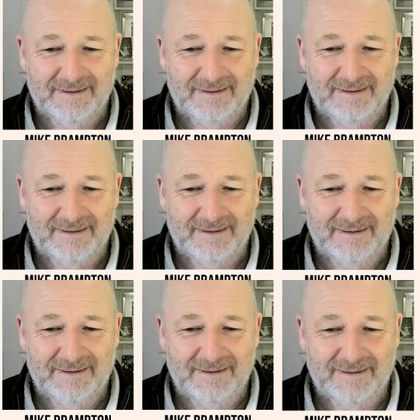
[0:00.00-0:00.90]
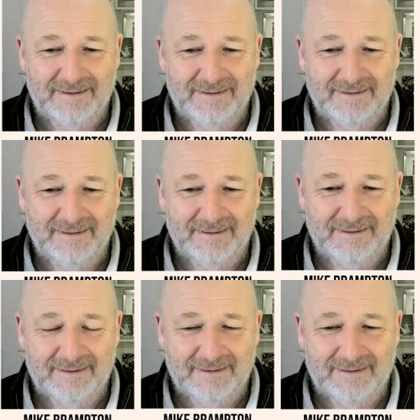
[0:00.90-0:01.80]

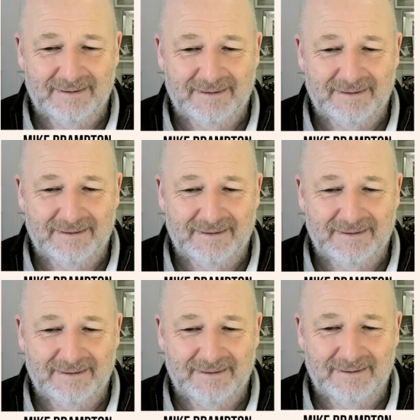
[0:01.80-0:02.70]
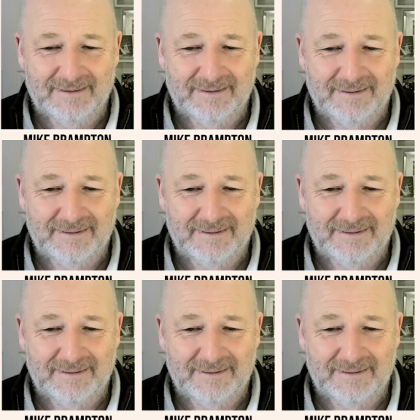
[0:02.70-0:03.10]
The person shown says nothing.